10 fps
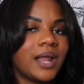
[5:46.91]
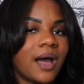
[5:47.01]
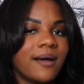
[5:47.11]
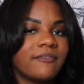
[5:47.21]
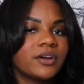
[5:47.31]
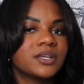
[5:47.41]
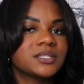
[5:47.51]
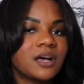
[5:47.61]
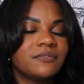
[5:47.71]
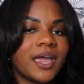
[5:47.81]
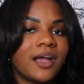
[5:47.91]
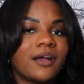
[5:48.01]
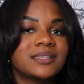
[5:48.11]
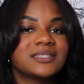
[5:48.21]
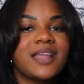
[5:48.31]
However, self-care
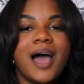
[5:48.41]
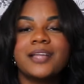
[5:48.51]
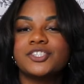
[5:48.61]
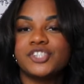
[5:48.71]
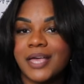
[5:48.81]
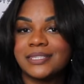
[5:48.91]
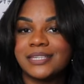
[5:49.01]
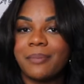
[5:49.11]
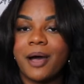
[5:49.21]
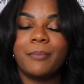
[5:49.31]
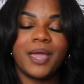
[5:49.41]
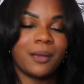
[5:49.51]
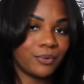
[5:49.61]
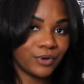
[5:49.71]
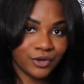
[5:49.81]
is not just about
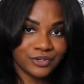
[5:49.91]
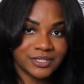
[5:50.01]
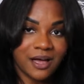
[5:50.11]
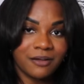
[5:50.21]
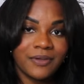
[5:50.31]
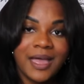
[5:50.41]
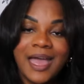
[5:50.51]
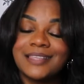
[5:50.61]
pampering yourself.